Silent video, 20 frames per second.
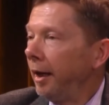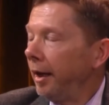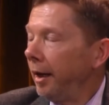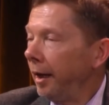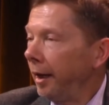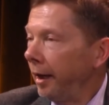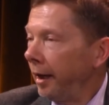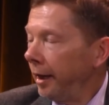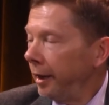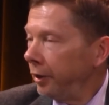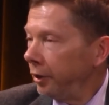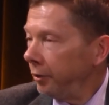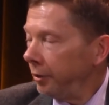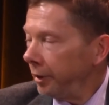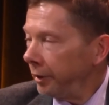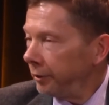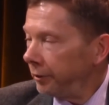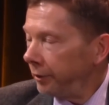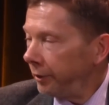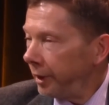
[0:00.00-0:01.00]
and you are
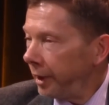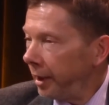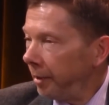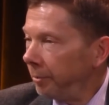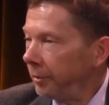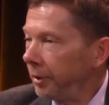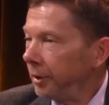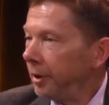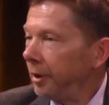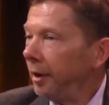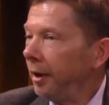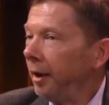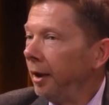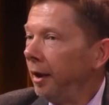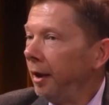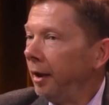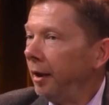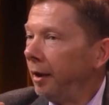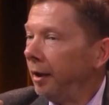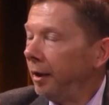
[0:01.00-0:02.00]
trapped
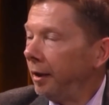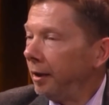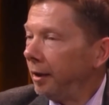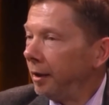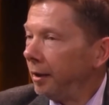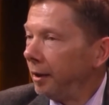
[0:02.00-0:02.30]
in